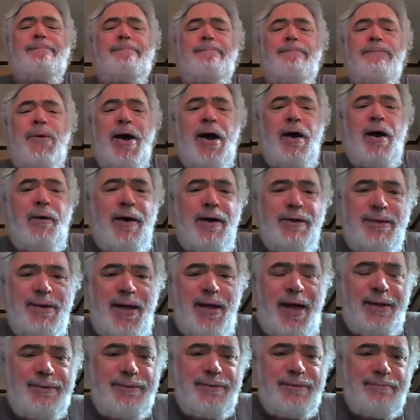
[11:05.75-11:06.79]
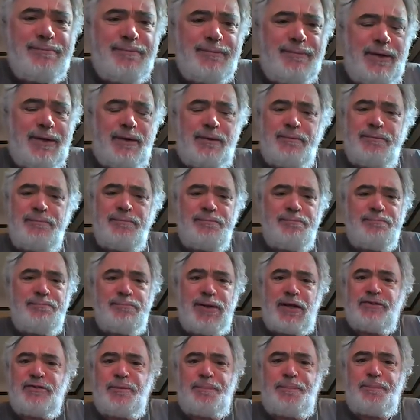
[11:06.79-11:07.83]
mm, wow, I, I, you know,
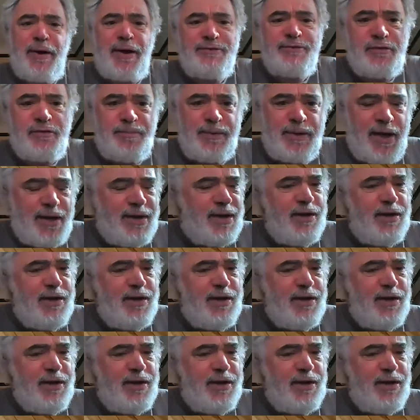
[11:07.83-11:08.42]
that surprises me.